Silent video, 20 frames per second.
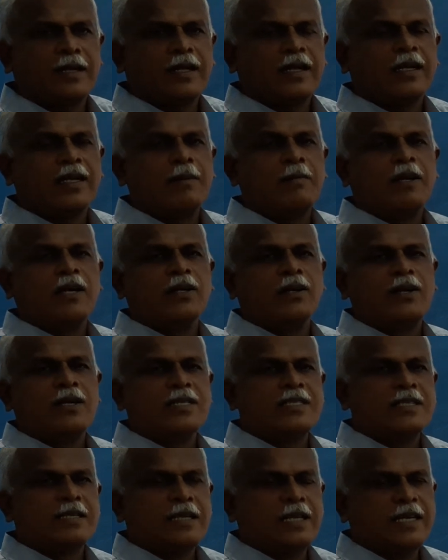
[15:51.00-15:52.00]
come
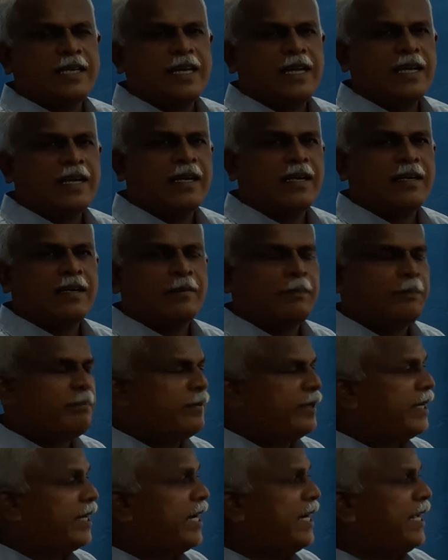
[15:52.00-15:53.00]
across in a
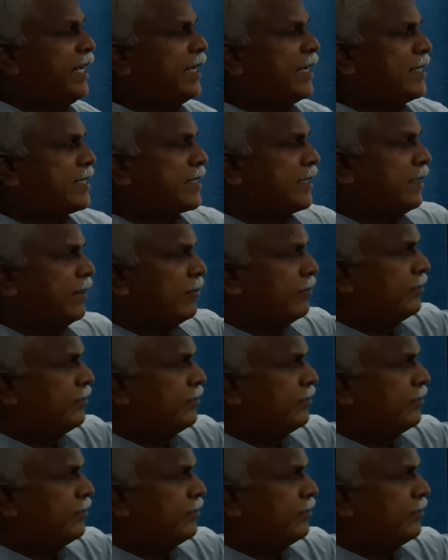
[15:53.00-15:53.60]
trading concern.